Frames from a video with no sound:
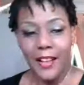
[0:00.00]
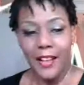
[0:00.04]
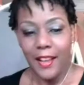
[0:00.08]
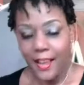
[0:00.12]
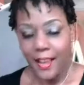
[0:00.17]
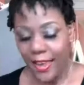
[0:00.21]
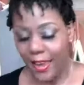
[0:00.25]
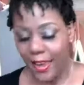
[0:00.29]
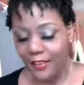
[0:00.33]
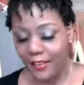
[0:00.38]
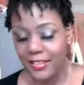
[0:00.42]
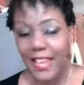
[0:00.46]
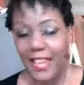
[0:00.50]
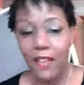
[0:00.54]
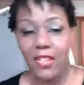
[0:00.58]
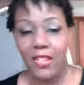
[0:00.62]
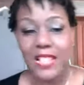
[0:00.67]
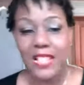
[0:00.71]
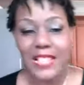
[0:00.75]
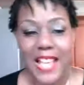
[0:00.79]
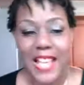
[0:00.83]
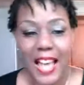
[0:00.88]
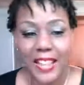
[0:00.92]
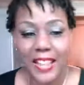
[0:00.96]
I actually have a
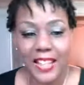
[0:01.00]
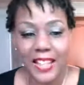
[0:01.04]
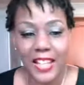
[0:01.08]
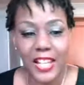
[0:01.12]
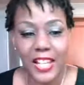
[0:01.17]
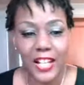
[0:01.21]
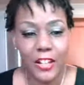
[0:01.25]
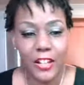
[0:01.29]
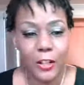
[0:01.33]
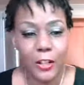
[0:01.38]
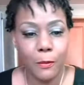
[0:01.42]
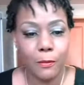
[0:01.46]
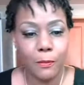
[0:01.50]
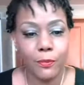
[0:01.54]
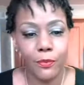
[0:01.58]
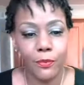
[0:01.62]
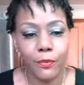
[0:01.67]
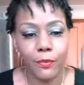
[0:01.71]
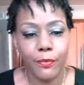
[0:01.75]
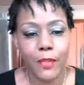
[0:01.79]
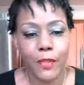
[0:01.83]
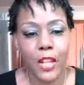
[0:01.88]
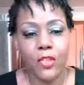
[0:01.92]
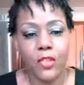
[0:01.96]
salad here.
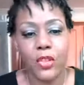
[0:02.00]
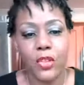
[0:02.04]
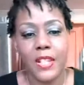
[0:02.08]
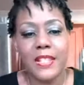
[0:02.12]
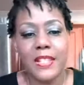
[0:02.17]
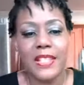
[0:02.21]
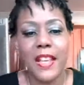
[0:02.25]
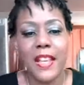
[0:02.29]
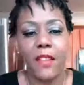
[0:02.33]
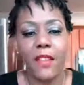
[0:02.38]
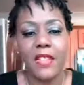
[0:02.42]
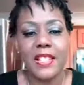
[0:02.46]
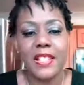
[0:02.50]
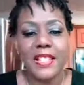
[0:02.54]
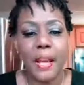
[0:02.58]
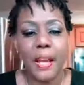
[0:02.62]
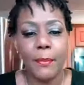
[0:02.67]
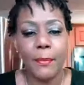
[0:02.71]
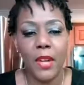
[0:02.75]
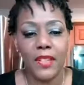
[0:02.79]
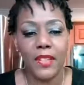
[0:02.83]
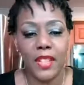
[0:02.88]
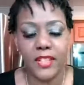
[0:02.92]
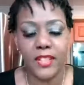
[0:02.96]
As you can see, I'm going
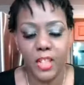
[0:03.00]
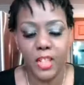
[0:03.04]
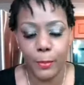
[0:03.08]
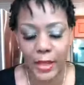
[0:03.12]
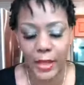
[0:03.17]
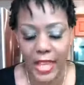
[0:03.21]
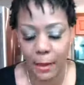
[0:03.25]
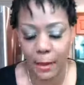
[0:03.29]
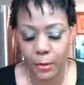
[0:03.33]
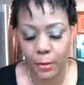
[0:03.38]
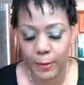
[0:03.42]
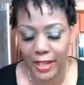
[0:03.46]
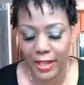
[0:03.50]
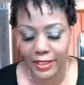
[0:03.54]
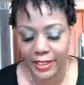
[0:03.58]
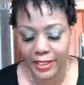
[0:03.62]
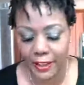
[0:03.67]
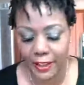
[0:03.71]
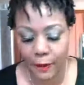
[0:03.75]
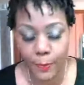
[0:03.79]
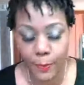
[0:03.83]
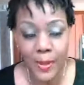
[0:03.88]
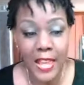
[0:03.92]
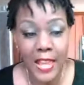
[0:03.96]
to tilt my camera back
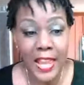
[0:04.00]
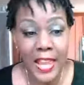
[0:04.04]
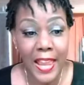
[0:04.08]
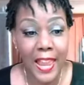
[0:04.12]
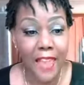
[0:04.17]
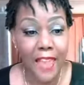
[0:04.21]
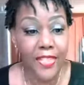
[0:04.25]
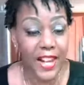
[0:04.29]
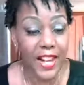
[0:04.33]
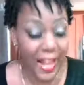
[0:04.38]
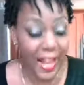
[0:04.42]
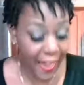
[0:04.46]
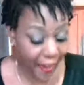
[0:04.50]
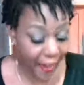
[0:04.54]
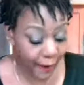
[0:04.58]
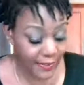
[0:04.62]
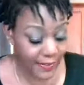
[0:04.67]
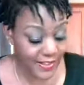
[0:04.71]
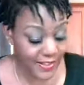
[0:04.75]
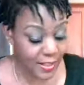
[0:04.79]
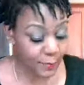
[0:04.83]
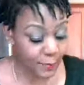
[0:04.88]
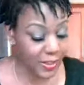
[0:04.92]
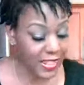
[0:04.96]
down. And then I have
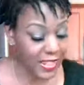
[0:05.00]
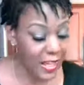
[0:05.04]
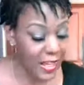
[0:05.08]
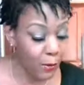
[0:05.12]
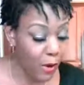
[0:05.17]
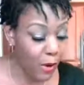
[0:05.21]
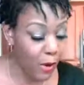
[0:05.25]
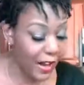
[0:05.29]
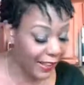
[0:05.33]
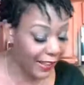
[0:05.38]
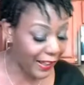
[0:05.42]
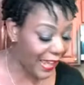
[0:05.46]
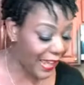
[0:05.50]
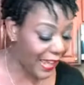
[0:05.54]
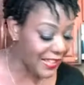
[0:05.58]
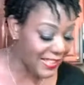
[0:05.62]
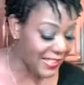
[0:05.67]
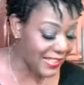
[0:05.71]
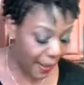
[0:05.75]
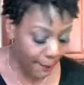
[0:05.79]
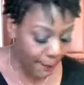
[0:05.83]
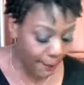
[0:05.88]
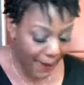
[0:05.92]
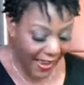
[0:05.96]
some quinoa cakes
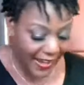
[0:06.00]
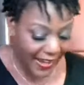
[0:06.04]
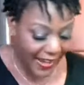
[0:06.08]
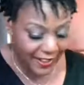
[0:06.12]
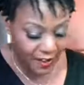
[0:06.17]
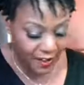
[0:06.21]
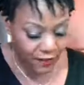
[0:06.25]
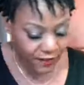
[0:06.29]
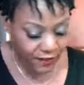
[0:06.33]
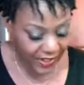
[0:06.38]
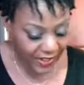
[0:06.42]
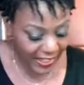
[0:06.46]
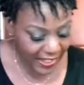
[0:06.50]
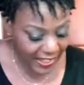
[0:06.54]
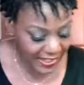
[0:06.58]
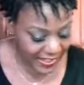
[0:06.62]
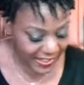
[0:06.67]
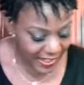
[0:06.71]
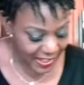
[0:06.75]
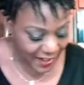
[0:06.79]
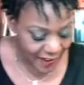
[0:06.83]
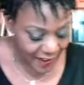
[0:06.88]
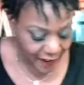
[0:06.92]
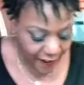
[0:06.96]
that I made in
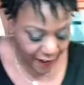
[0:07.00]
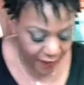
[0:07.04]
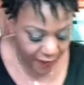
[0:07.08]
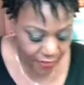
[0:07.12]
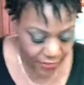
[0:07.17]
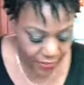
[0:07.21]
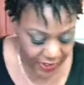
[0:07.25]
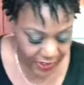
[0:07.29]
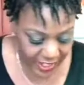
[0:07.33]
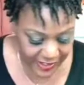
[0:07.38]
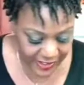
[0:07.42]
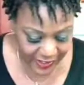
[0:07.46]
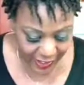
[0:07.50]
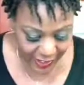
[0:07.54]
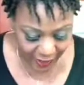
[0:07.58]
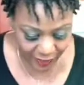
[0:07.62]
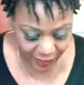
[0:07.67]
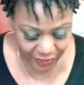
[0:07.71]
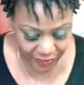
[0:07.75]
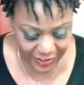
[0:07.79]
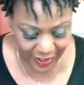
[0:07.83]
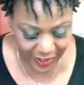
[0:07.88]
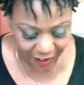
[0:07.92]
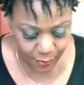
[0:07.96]
advance. And these
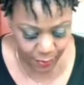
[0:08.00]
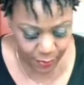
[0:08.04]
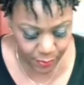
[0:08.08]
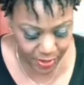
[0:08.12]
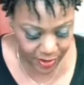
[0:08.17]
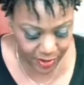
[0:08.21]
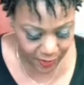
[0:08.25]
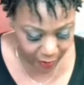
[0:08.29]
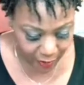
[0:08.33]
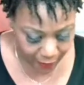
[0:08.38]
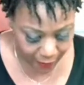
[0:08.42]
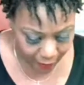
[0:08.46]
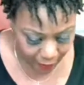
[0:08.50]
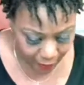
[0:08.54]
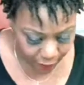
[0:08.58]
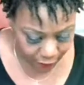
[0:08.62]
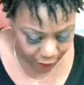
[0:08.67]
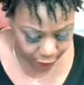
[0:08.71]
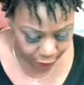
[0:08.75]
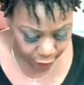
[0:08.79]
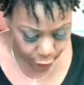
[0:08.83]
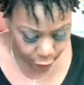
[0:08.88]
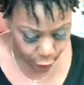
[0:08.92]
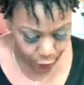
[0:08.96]
actually have been in the
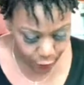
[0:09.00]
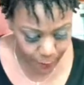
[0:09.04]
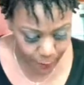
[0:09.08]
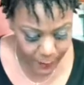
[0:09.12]
oven for a